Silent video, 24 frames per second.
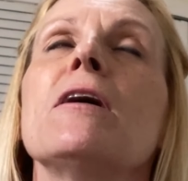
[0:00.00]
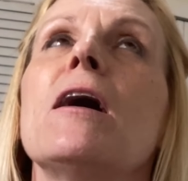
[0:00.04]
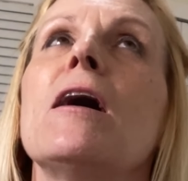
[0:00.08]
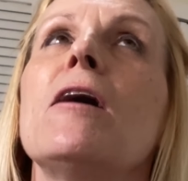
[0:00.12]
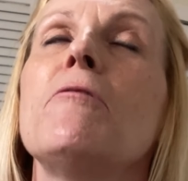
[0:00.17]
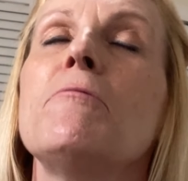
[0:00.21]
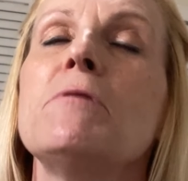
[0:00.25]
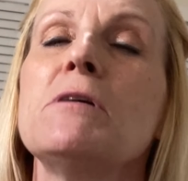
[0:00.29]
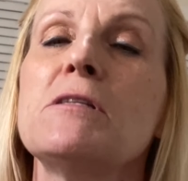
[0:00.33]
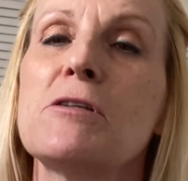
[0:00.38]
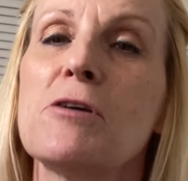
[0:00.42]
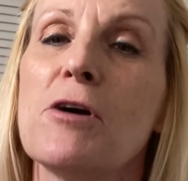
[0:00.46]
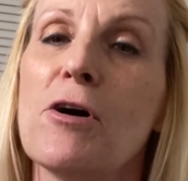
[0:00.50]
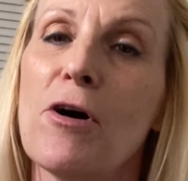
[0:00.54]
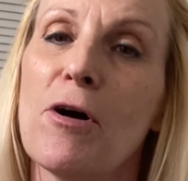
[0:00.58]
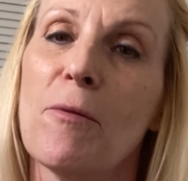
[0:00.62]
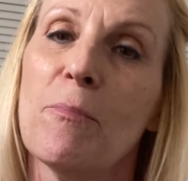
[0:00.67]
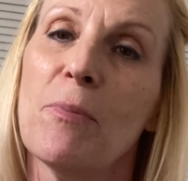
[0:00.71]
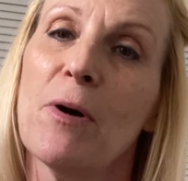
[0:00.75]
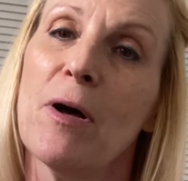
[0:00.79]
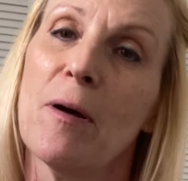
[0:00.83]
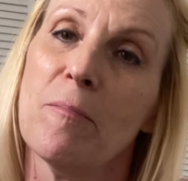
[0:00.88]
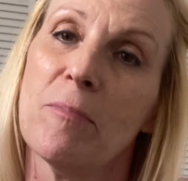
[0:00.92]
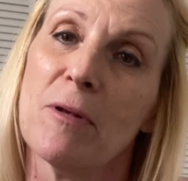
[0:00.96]
I always call
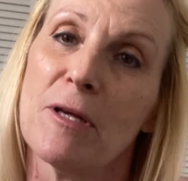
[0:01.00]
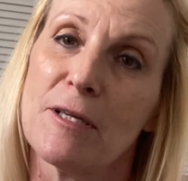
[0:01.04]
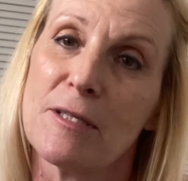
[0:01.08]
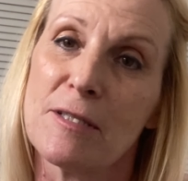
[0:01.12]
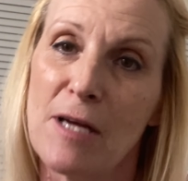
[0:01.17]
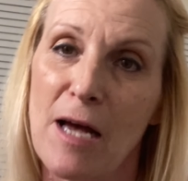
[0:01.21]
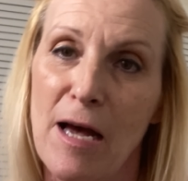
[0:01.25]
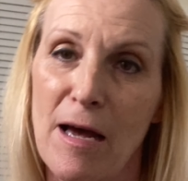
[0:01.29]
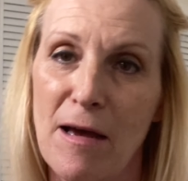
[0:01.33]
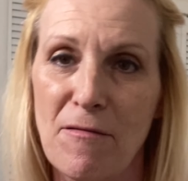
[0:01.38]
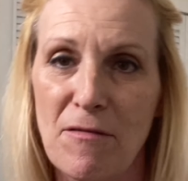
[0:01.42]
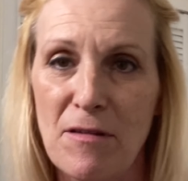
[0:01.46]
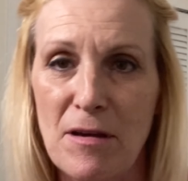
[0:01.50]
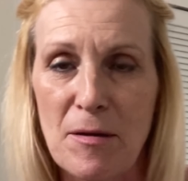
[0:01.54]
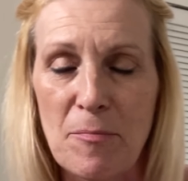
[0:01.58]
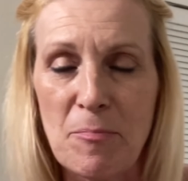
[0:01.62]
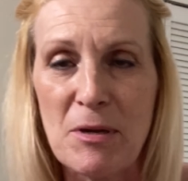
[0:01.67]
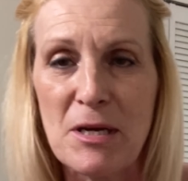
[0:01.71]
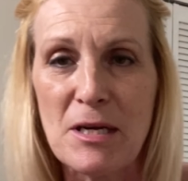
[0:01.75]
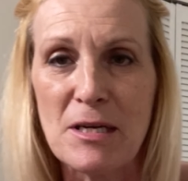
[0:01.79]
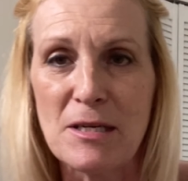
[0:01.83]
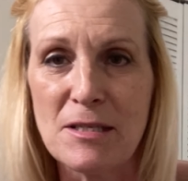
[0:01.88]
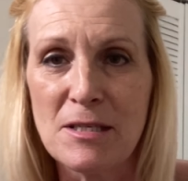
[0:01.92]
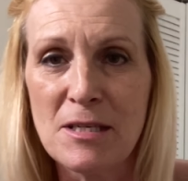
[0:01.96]
Publix Hy-Vee
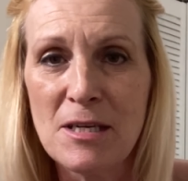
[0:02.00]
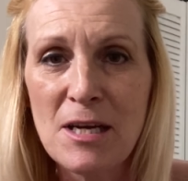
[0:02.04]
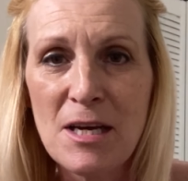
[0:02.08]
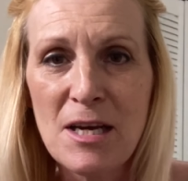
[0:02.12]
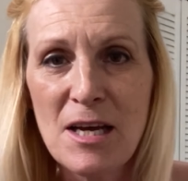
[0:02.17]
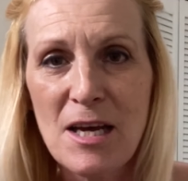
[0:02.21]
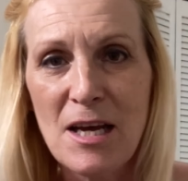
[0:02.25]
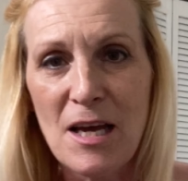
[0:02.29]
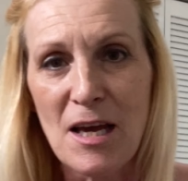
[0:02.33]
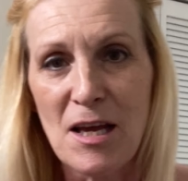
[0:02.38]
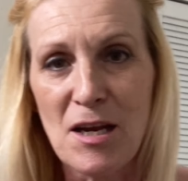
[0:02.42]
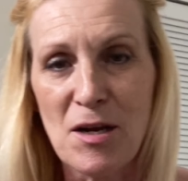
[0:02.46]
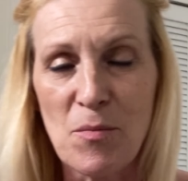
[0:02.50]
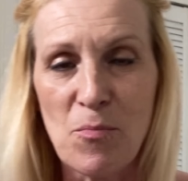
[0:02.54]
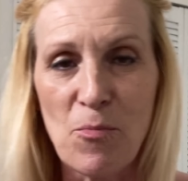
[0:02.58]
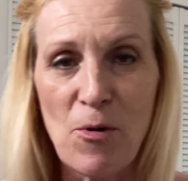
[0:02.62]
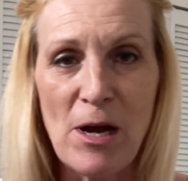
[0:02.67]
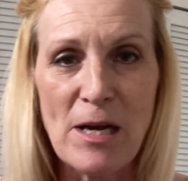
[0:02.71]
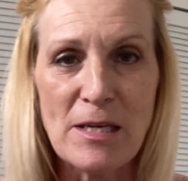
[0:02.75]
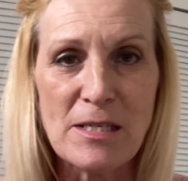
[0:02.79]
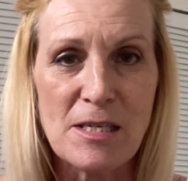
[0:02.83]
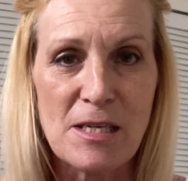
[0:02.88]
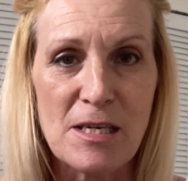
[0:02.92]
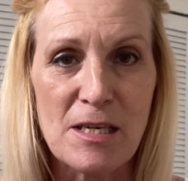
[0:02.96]
because in
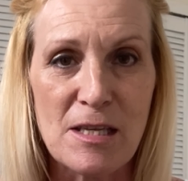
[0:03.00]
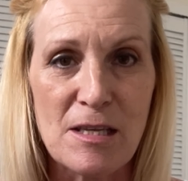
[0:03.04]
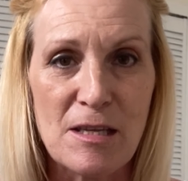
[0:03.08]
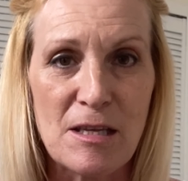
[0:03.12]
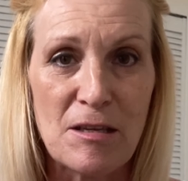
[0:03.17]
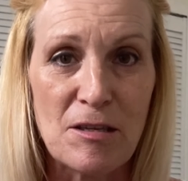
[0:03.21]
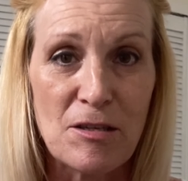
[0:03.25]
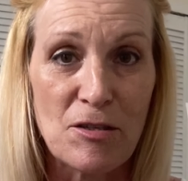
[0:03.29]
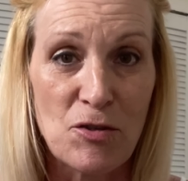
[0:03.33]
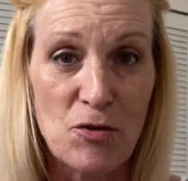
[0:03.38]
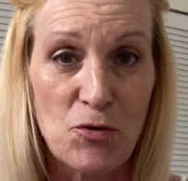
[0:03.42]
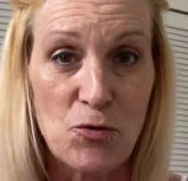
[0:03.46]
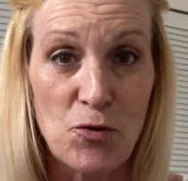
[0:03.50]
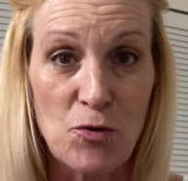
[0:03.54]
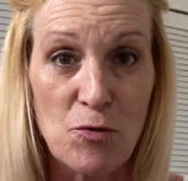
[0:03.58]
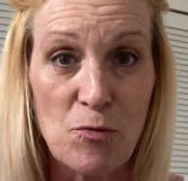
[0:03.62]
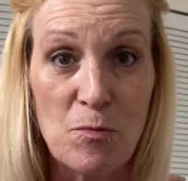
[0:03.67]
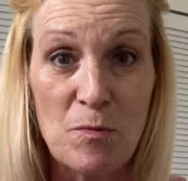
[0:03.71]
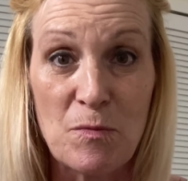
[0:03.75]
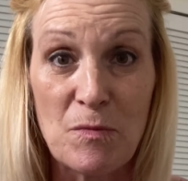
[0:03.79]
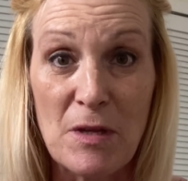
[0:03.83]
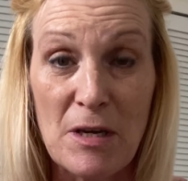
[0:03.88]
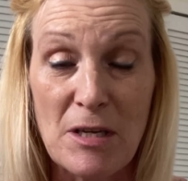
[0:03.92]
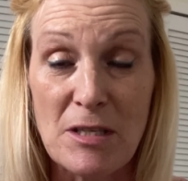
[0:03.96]
Nebraska, the
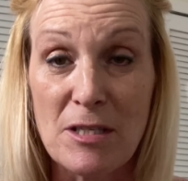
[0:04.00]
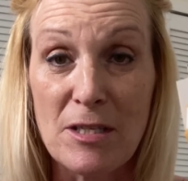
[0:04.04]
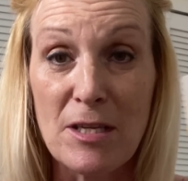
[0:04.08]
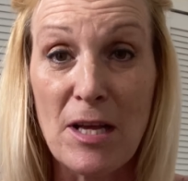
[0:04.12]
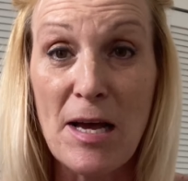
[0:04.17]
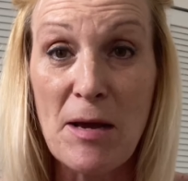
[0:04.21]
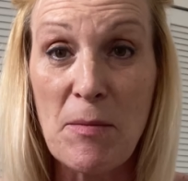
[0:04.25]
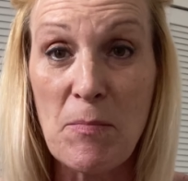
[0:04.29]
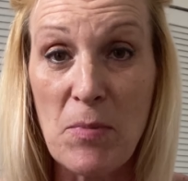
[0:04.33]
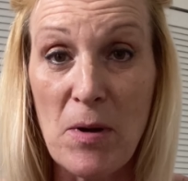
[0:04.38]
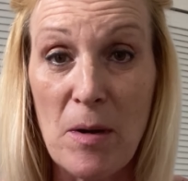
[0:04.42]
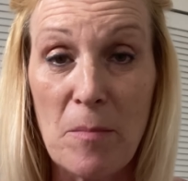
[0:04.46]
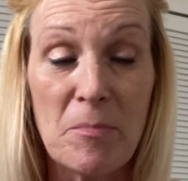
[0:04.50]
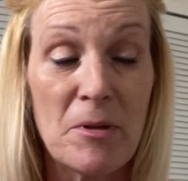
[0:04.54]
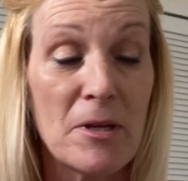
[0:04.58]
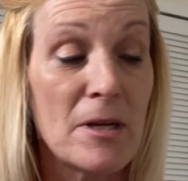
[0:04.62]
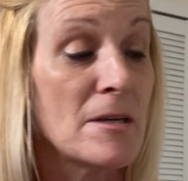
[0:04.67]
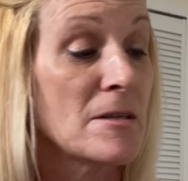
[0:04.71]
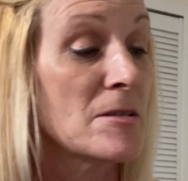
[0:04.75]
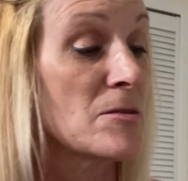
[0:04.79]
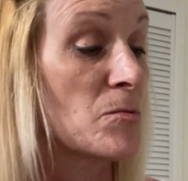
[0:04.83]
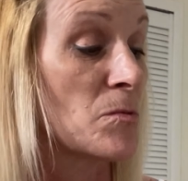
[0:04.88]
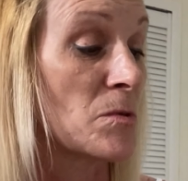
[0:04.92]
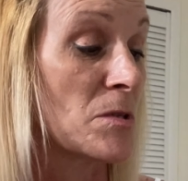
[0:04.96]
store that's like
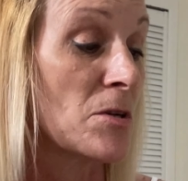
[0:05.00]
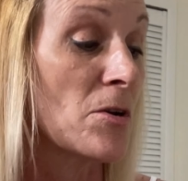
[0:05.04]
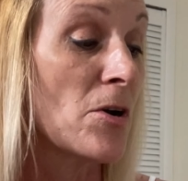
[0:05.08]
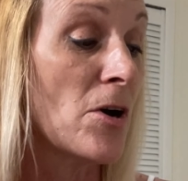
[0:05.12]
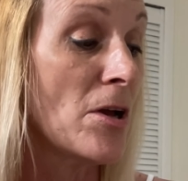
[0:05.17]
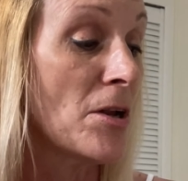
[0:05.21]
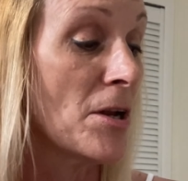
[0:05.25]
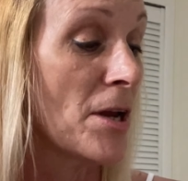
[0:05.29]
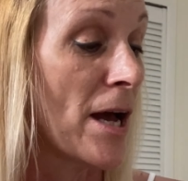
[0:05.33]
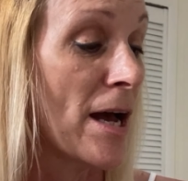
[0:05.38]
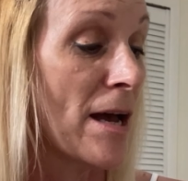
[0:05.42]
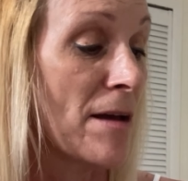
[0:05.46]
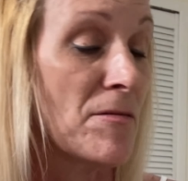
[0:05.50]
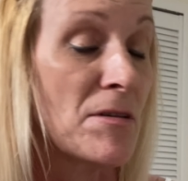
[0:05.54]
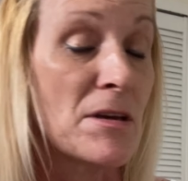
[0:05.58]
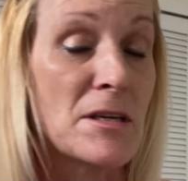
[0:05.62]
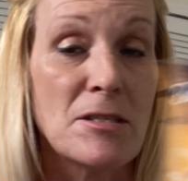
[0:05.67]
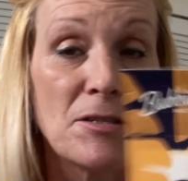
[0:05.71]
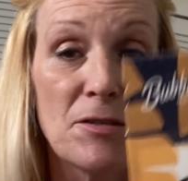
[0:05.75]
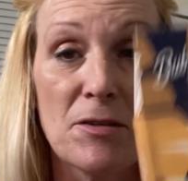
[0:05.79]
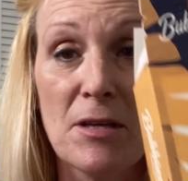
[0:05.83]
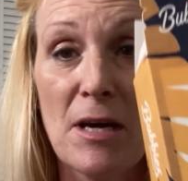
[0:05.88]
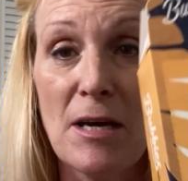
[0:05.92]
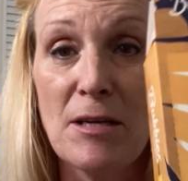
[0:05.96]
Publix was called Hy-Vee,
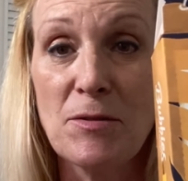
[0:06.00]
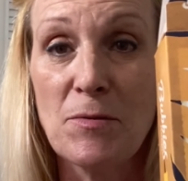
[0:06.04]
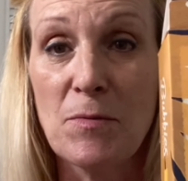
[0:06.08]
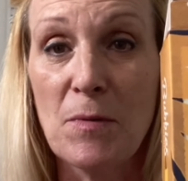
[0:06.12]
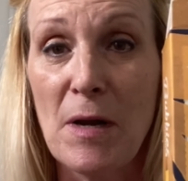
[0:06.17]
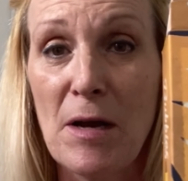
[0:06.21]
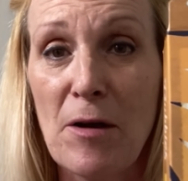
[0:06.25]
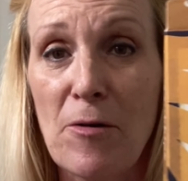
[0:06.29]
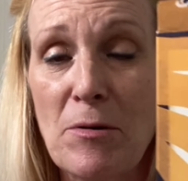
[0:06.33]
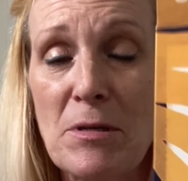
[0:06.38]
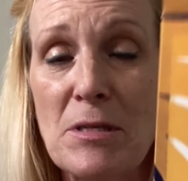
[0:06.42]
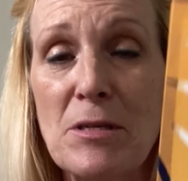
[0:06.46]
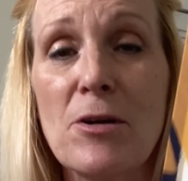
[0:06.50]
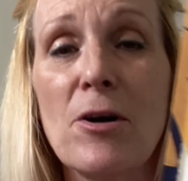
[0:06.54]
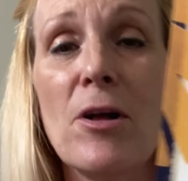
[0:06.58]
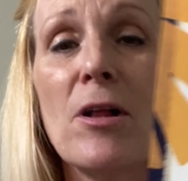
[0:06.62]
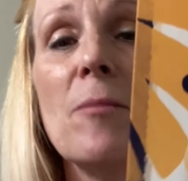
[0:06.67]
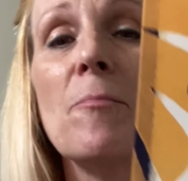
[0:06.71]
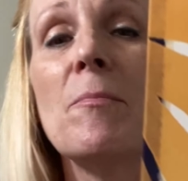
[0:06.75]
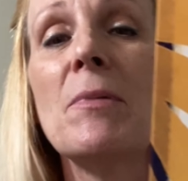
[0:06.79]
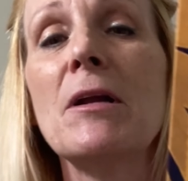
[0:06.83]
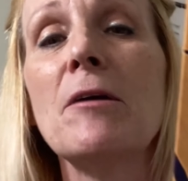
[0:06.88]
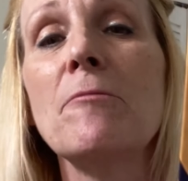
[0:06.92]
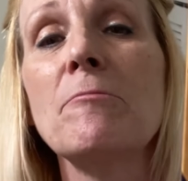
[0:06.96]
so that's what I always call
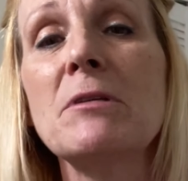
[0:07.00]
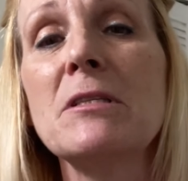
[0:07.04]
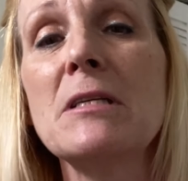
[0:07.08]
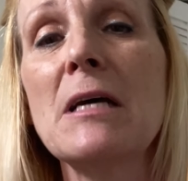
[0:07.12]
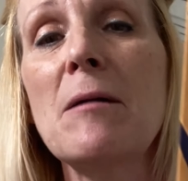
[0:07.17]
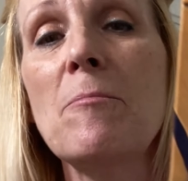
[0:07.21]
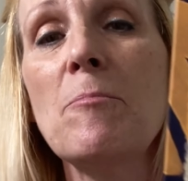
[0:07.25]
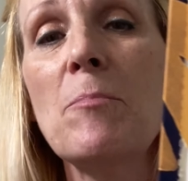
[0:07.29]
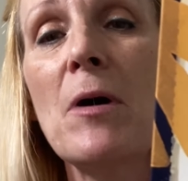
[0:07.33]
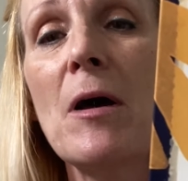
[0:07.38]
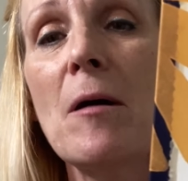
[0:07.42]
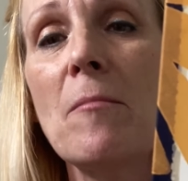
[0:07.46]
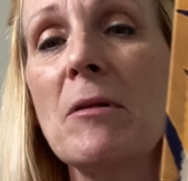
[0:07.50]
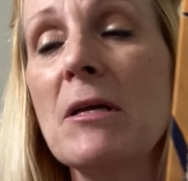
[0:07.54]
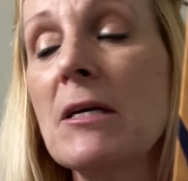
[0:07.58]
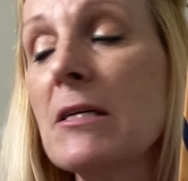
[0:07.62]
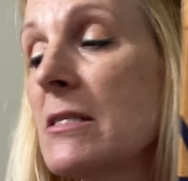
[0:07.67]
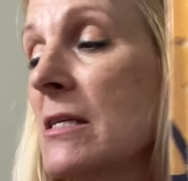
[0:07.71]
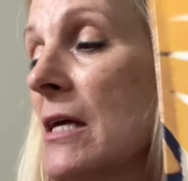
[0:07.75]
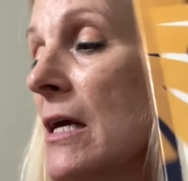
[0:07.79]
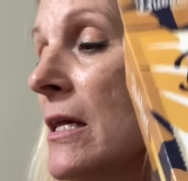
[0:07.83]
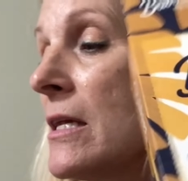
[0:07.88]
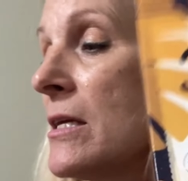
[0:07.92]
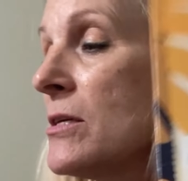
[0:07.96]
it. But it was at
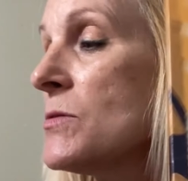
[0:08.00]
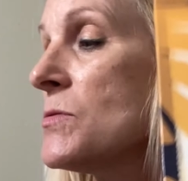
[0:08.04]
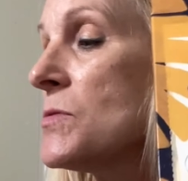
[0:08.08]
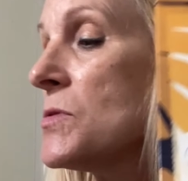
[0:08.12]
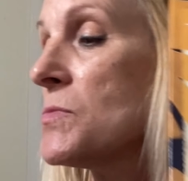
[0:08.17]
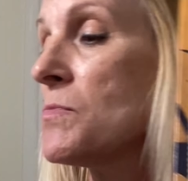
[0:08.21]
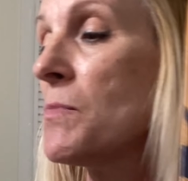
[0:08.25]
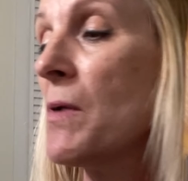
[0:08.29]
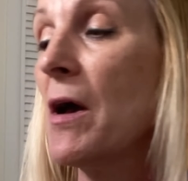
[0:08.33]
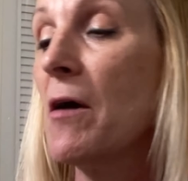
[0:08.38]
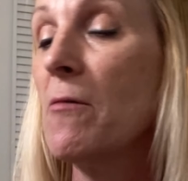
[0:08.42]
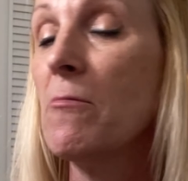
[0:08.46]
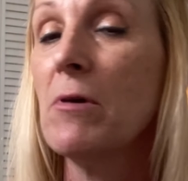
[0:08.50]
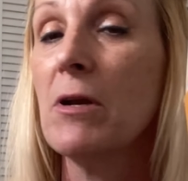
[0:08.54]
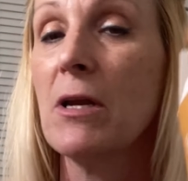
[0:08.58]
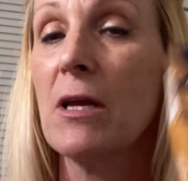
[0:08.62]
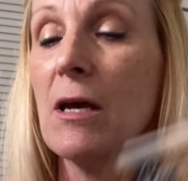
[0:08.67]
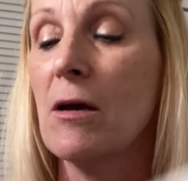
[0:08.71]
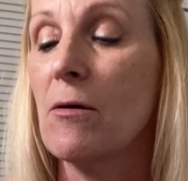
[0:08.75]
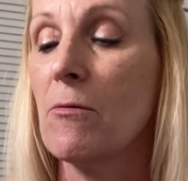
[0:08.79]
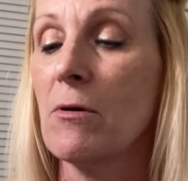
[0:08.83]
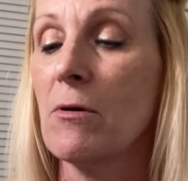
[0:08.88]
Publix, and this was buy one, get